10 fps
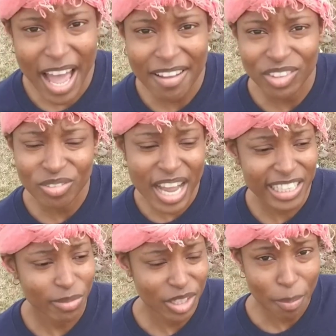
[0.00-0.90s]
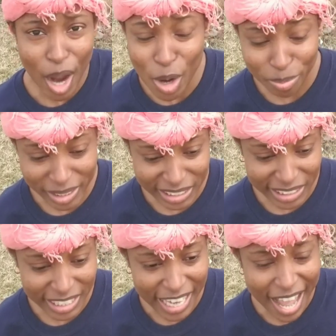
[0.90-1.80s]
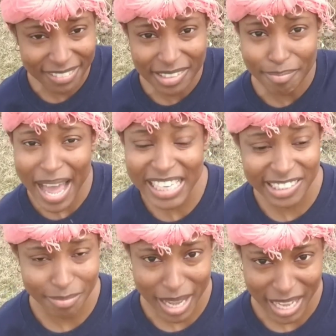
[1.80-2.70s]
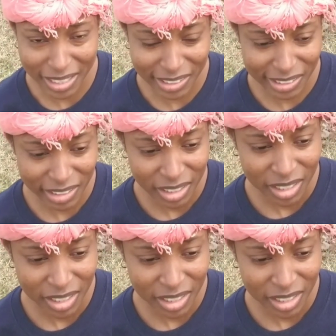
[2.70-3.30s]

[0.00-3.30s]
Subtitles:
I have to rise with a purpose, and I have to maximize.